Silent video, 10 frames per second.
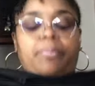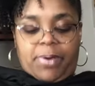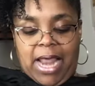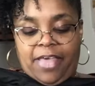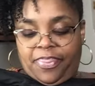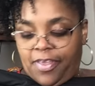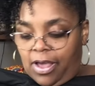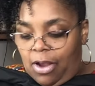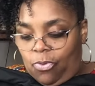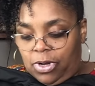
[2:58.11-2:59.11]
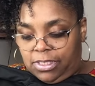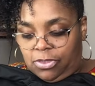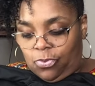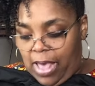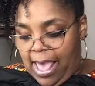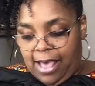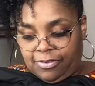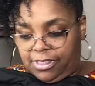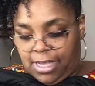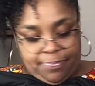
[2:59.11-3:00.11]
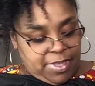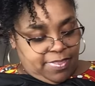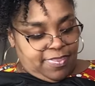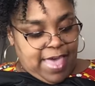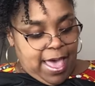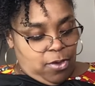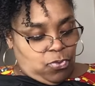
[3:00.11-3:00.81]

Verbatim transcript: but I thought I wanted to have something that